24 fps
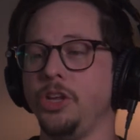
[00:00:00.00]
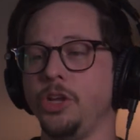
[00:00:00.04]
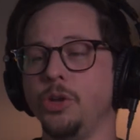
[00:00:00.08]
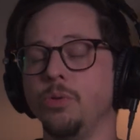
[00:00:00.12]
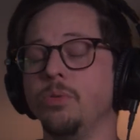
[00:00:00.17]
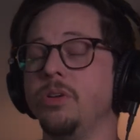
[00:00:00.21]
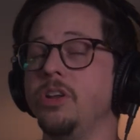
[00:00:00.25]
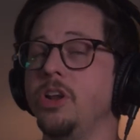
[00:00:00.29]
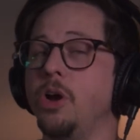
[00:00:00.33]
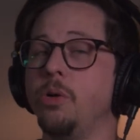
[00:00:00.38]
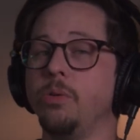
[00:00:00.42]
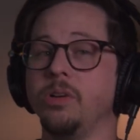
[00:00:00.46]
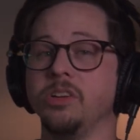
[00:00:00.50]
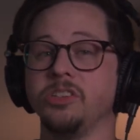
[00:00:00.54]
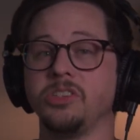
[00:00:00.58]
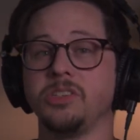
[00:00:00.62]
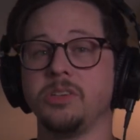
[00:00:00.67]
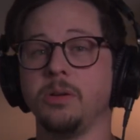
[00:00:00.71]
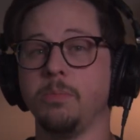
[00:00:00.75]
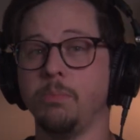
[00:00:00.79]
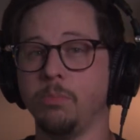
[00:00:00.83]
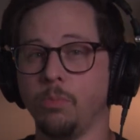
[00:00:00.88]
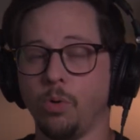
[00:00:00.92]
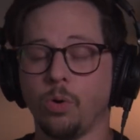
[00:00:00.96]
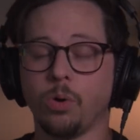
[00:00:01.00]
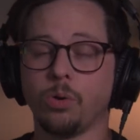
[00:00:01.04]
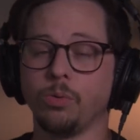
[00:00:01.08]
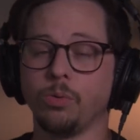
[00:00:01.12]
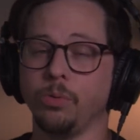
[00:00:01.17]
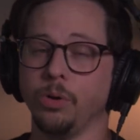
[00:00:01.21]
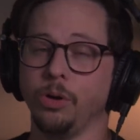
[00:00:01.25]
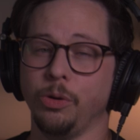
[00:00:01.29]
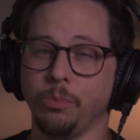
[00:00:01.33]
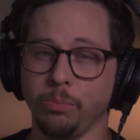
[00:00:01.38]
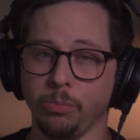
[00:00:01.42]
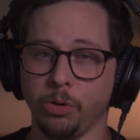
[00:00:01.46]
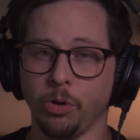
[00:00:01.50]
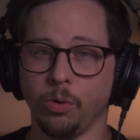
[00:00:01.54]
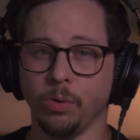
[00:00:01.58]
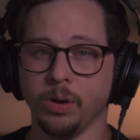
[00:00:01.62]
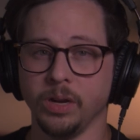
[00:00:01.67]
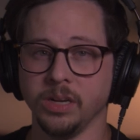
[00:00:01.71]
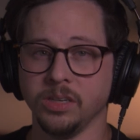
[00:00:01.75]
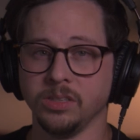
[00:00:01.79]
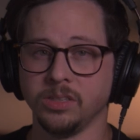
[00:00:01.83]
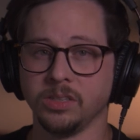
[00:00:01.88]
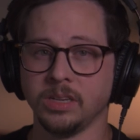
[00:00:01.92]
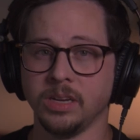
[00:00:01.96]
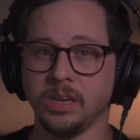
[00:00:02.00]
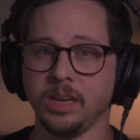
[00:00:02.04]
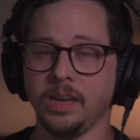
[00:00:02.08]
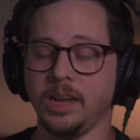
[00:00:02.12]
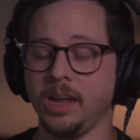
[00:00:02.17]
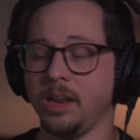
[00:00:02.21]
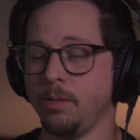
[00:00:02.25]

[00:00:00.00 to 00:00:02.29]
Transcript: you would notice more room noise